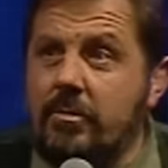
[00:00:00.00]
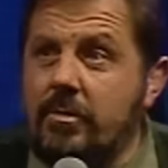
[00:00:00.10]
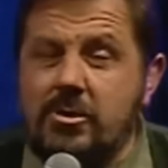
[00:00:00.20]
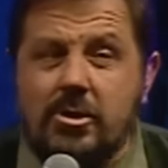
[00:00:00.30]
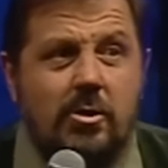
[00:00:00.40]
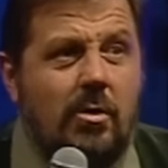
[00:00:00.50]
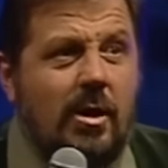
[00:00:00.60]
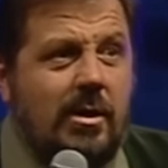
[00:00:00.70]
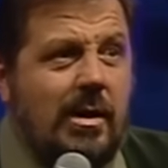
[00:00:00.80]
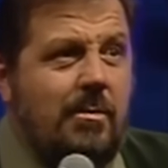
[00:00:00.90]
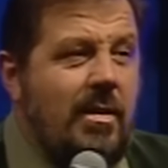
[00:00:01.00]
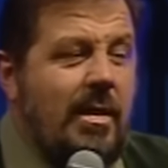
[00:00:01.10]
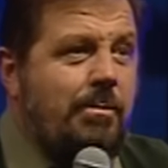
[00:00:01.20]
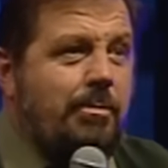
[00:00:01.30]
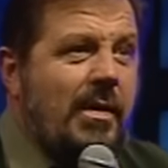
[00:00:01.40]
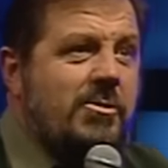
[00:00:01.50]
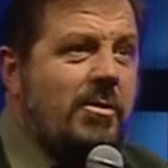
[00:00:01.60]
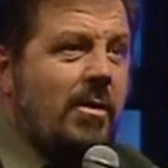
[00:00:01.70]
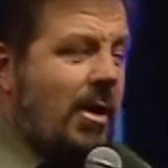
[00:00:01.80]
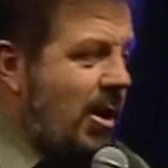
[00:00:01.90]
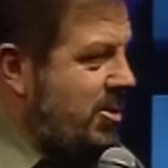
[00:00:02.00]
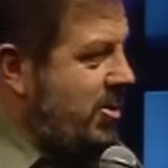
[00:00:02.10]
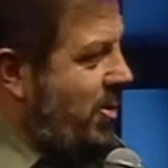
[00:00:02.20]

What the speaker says: He said, "You got to give me that picture." I said,